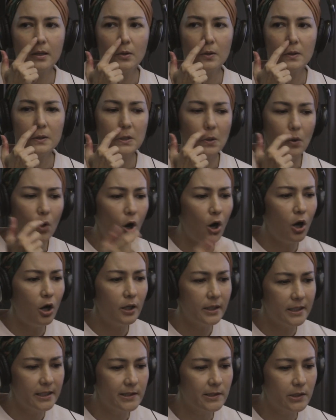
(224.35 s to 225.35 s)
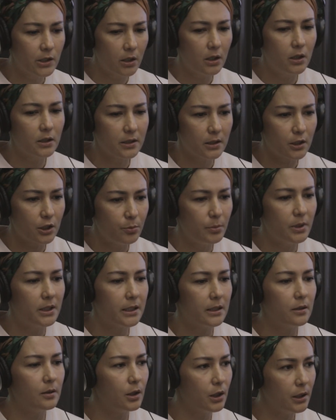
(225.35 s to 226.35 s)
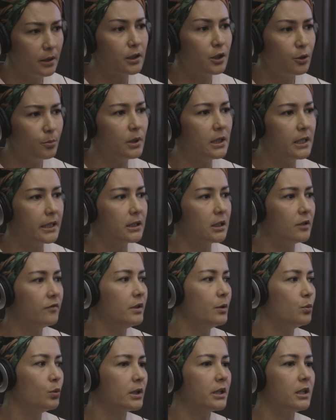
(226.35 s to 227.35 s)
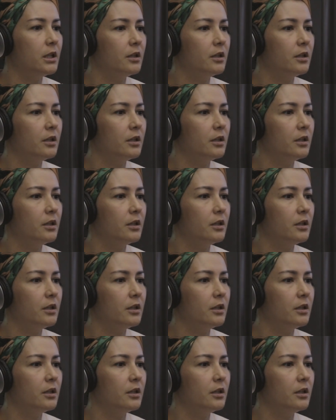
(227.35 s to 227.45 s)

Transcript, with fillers: Uh, so all these girls accumulati- cumulatively will